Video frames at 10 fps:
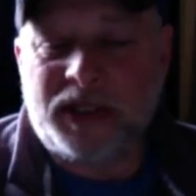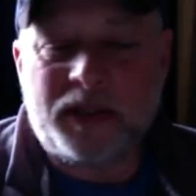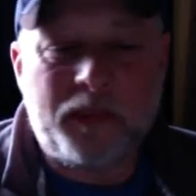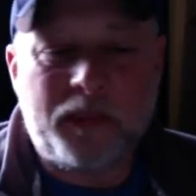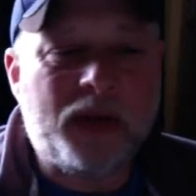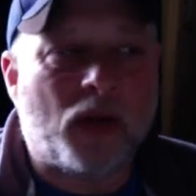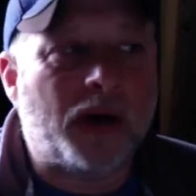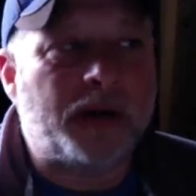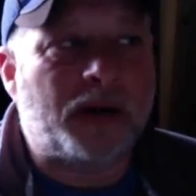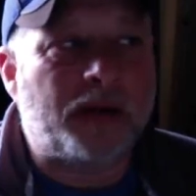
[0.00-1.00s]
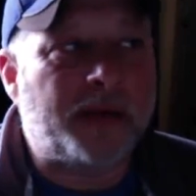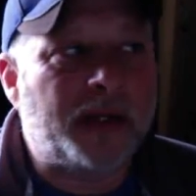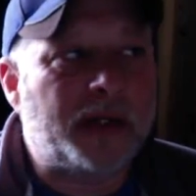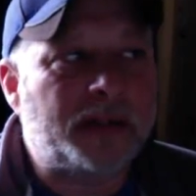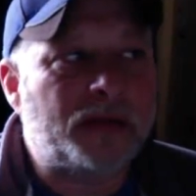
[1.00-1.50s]
a meat grinder. I
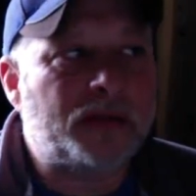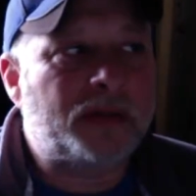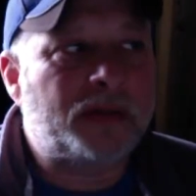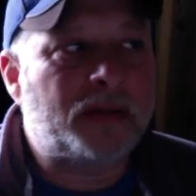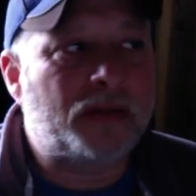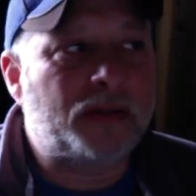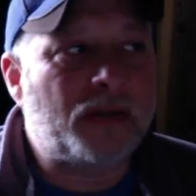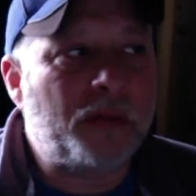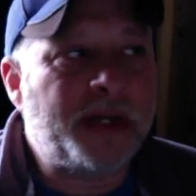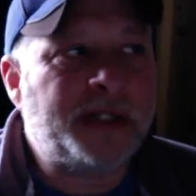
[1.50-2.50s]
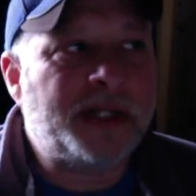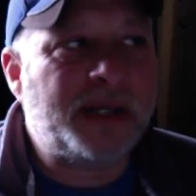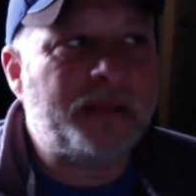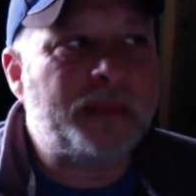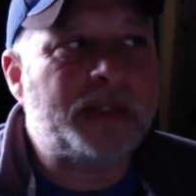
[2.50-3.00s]
mean, there's so many
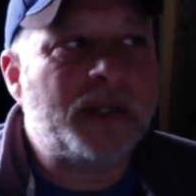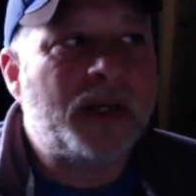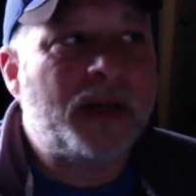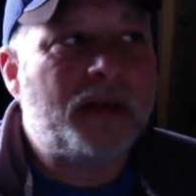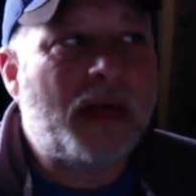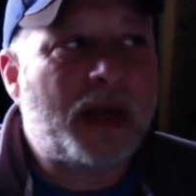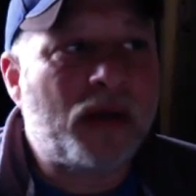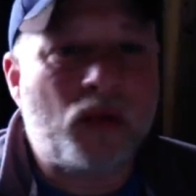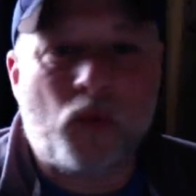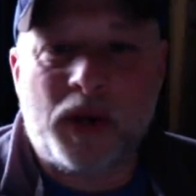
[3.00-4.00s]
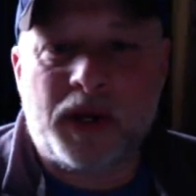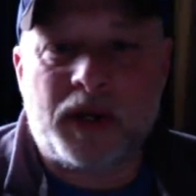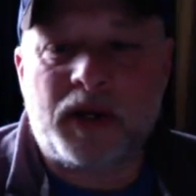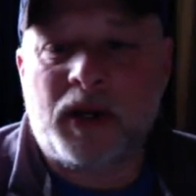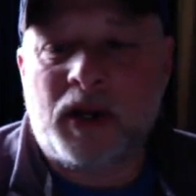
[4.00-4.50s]
teams that could win